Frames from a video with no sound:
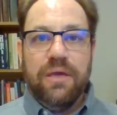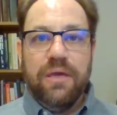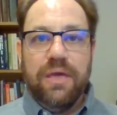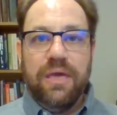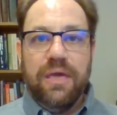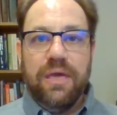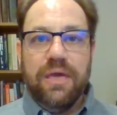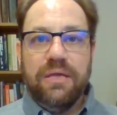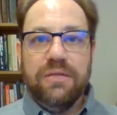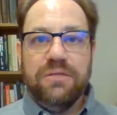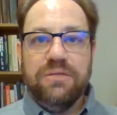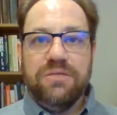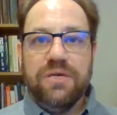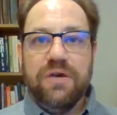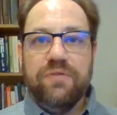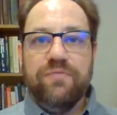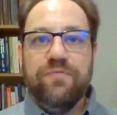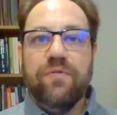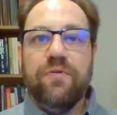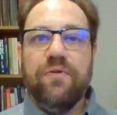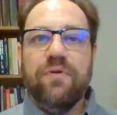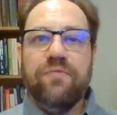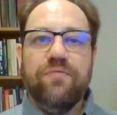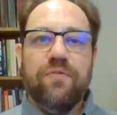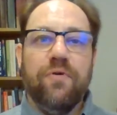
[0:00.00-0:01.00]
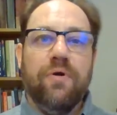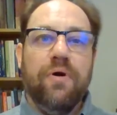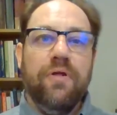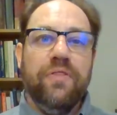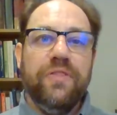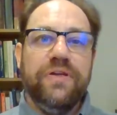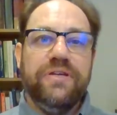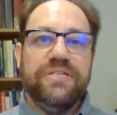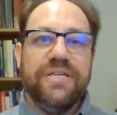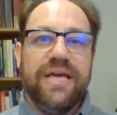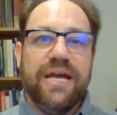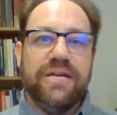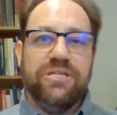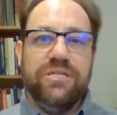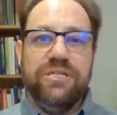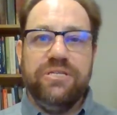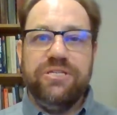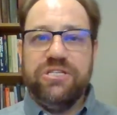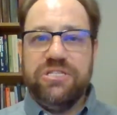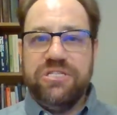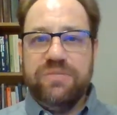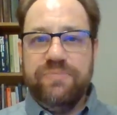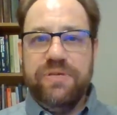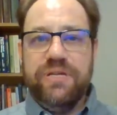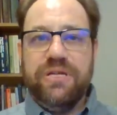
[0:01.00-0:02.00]
And for all these, actually,
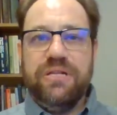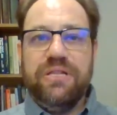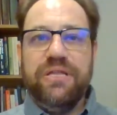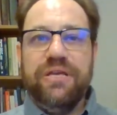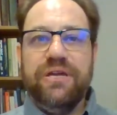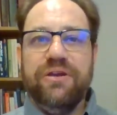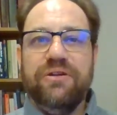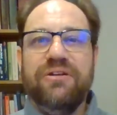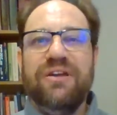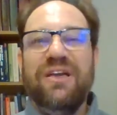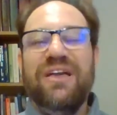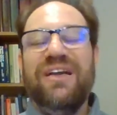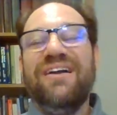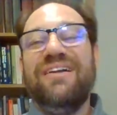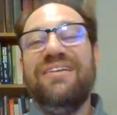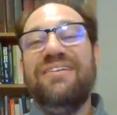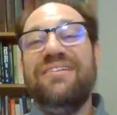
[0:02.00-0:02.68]
just to be clear,